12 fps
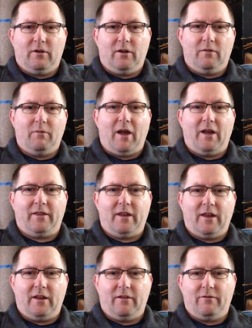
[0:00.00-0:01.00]
about
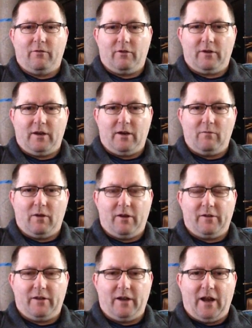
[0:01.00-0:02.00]
the end of 14
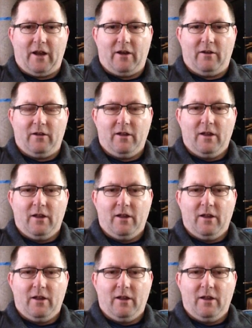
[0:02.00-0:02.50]
months, and now